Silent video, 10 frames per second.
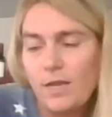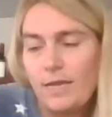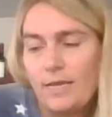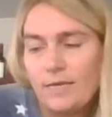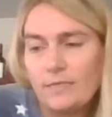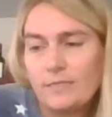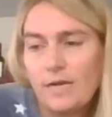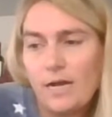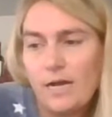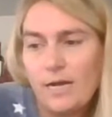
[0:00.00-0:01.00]
And
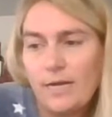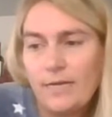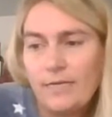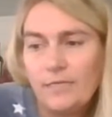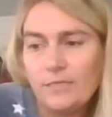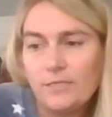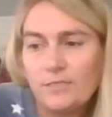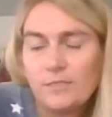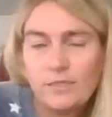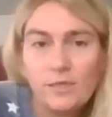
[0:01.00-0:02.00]
I
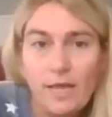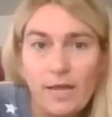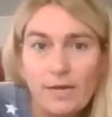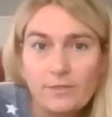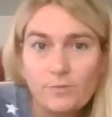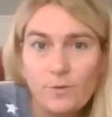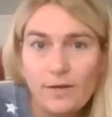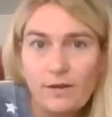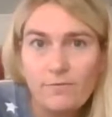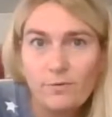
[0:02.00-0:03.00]
select
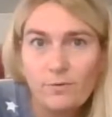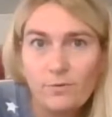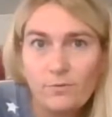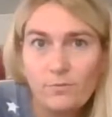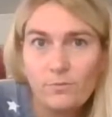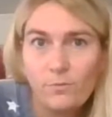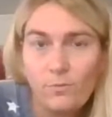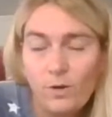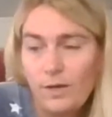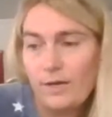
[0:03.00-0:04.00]
whatever
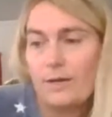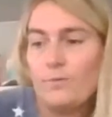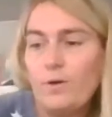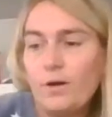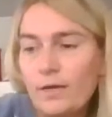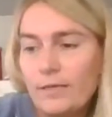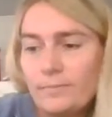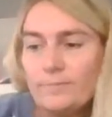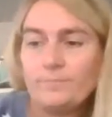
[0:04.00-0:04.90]
one I want,